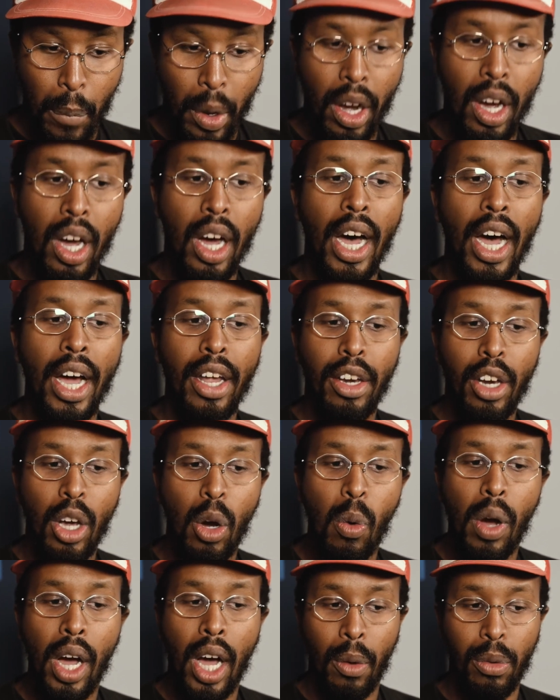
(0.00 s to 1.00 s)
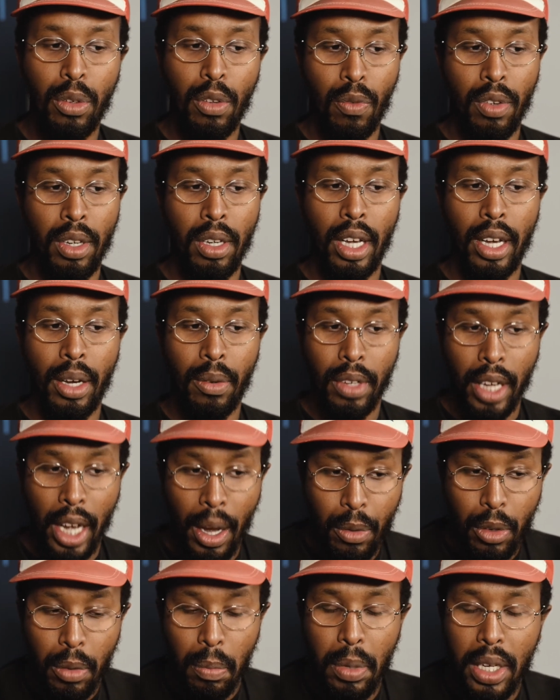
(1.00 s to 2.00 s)
I know how to feel,
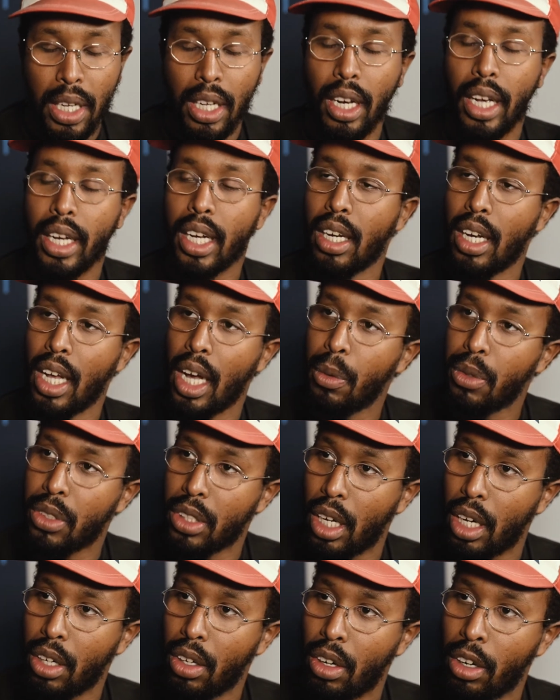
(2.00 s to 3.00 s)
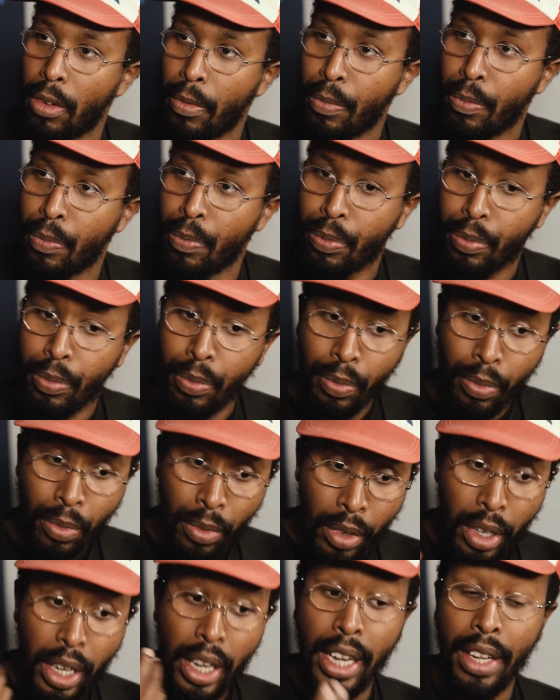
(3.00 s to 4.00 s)
how to be like an outsider.
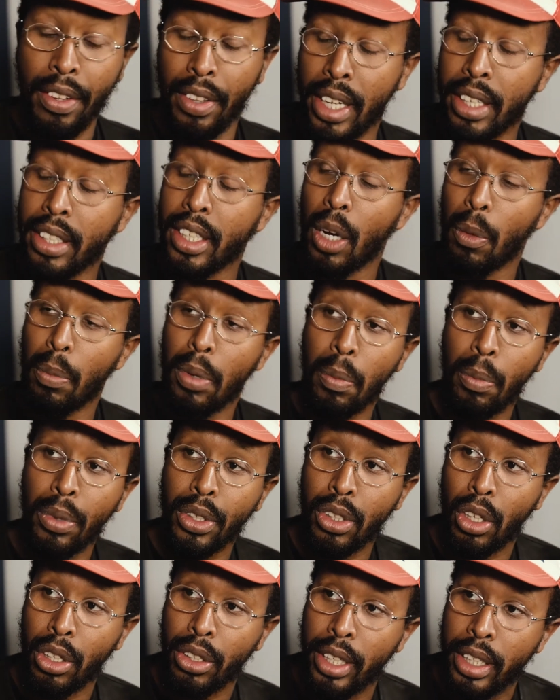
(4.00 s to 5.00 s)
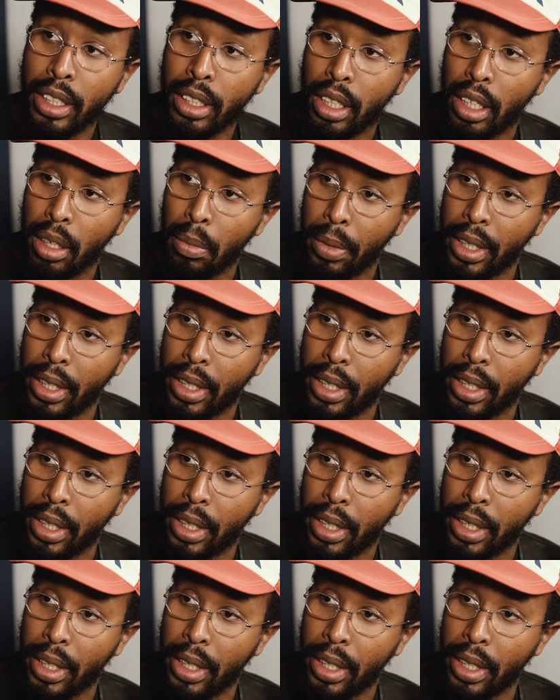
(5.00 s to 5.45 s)
And that's how people start listening,